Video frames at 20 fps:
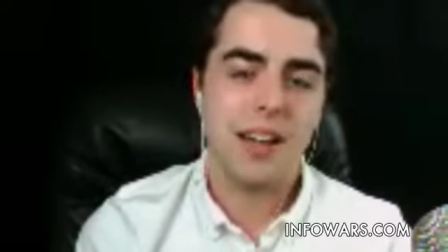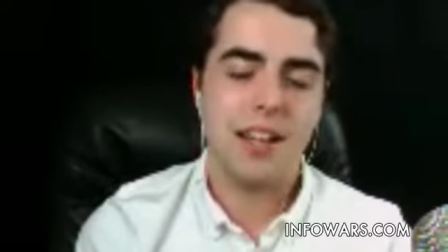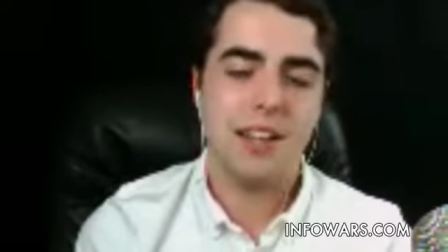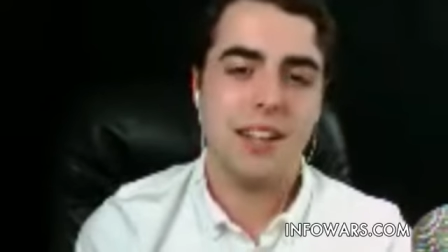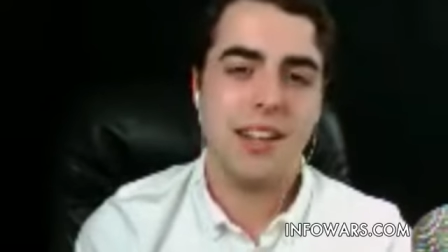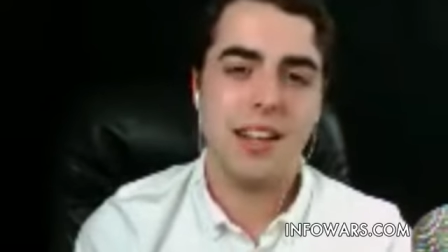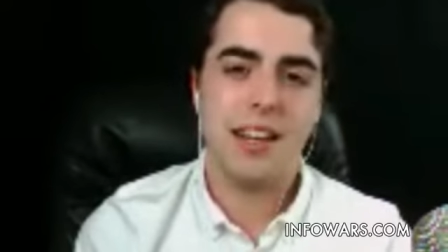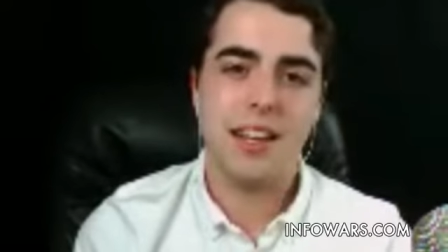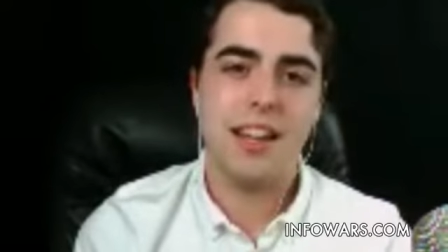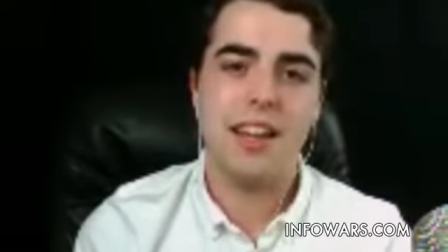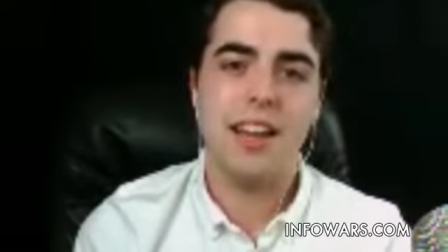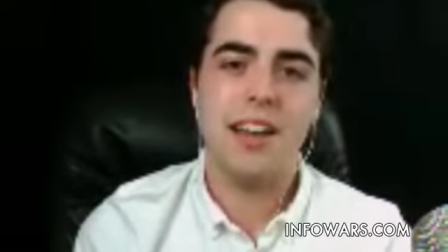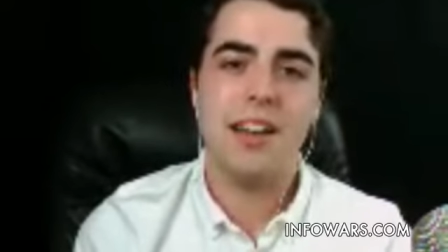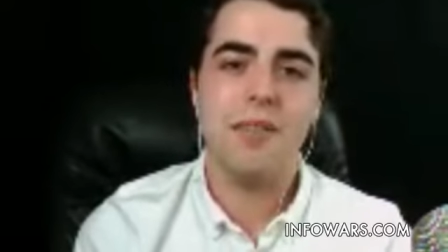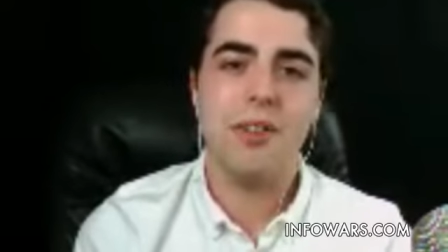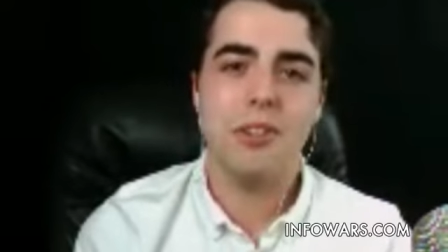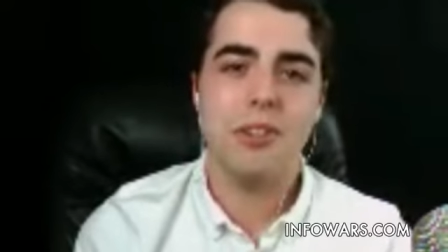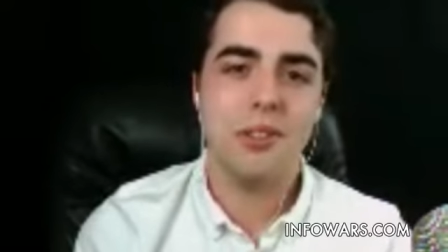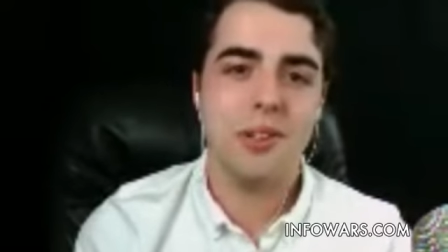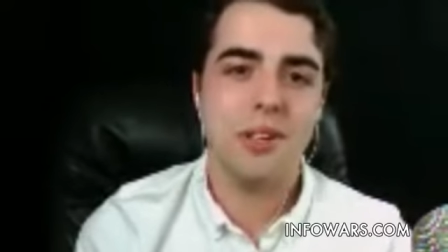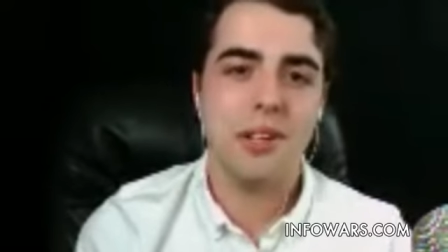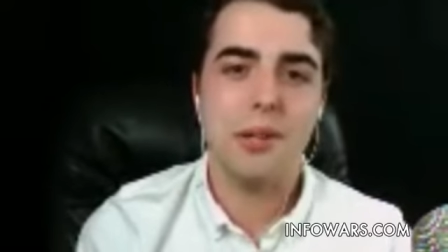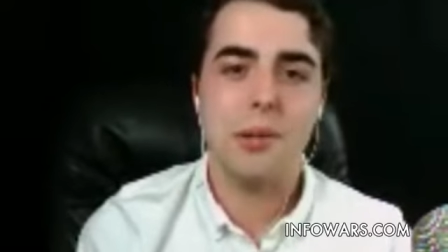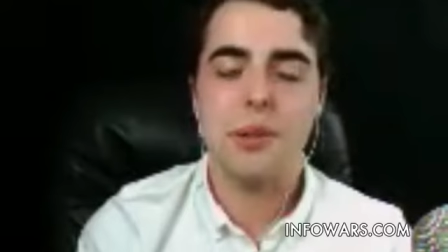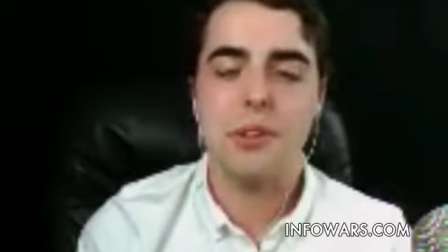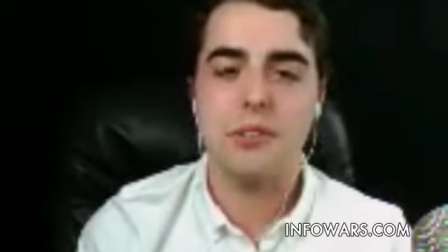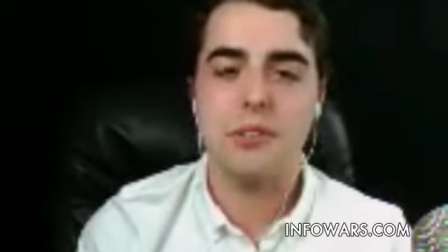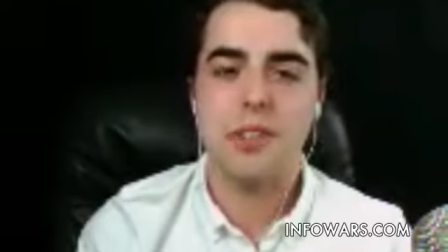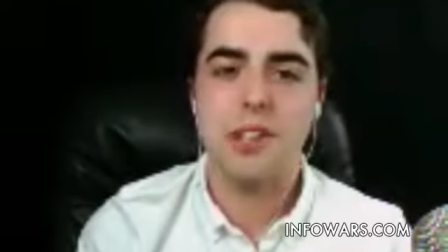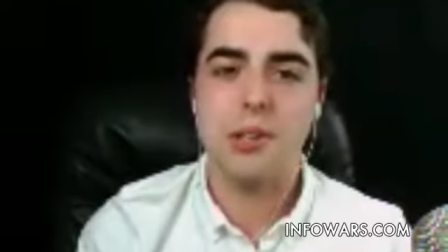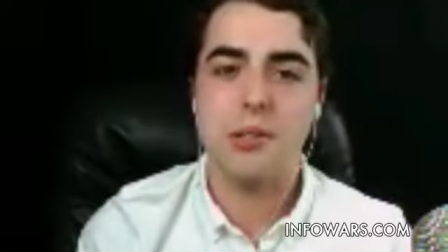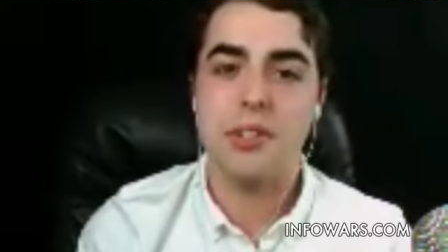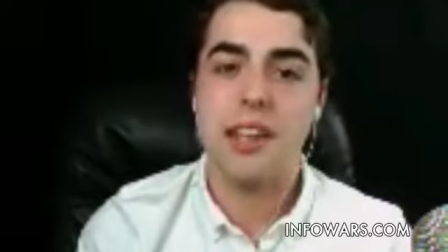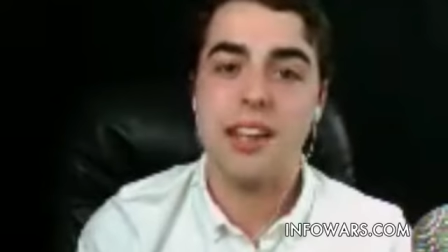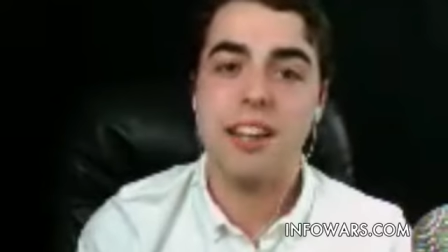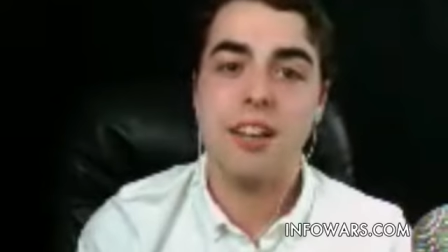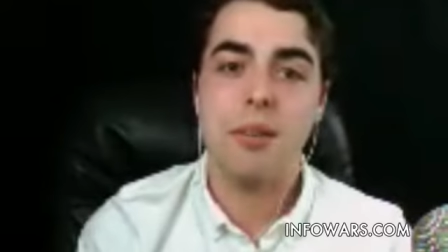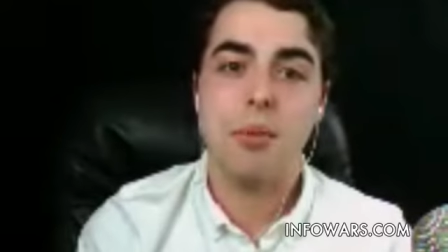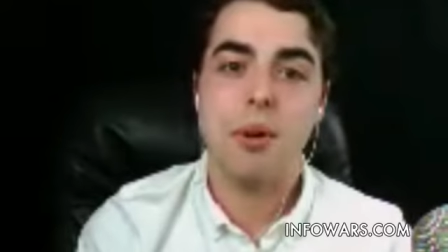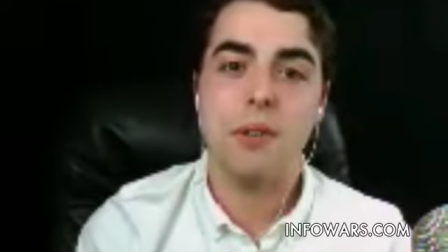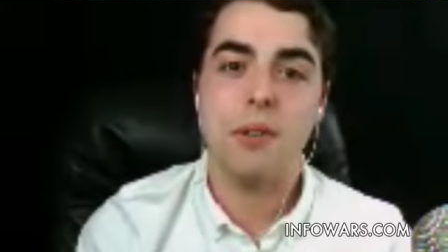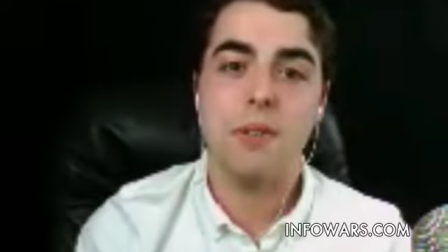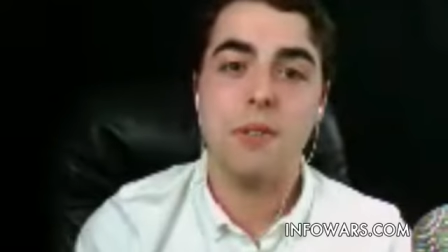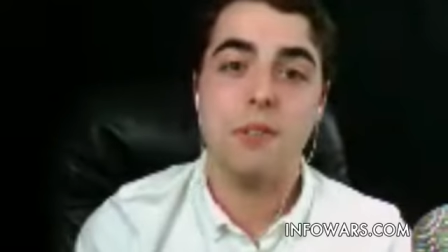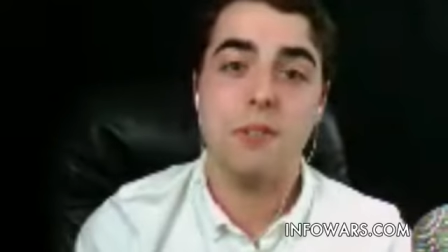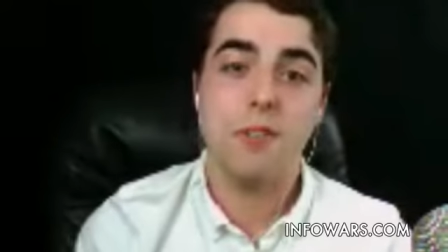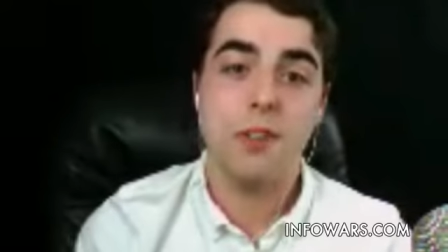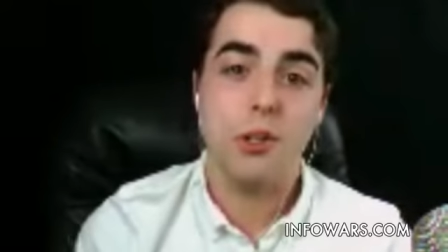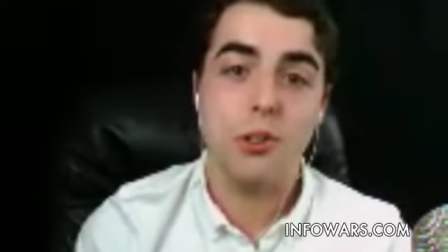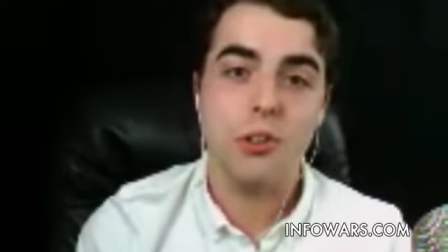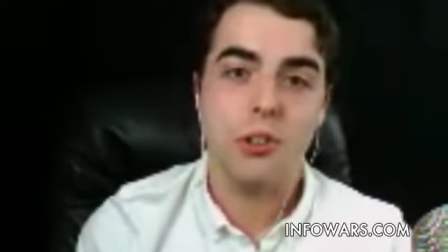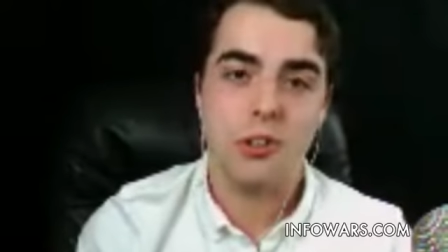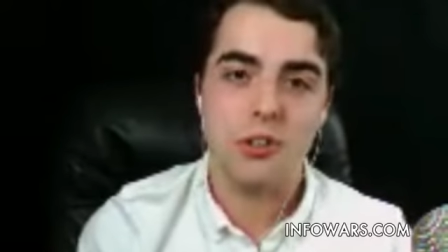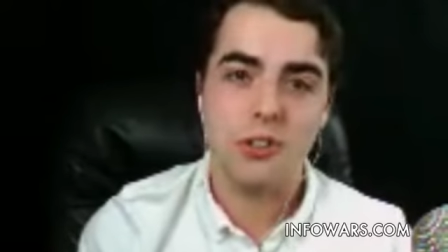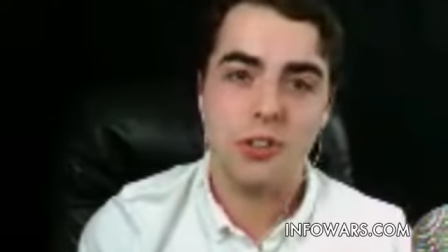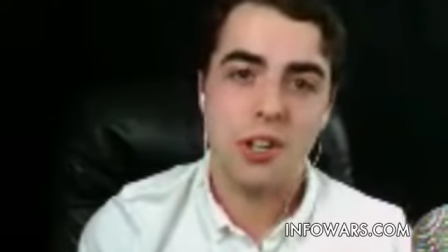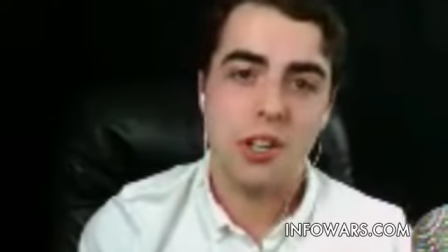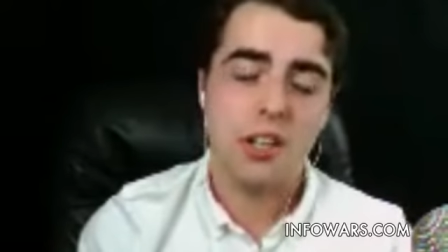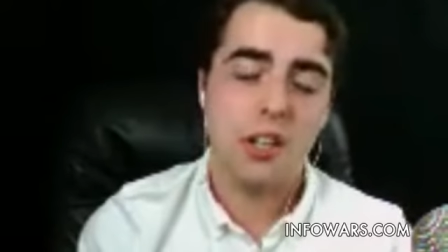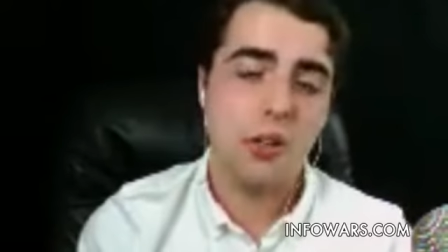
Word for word: I, am also going to do another video taking apart the filters.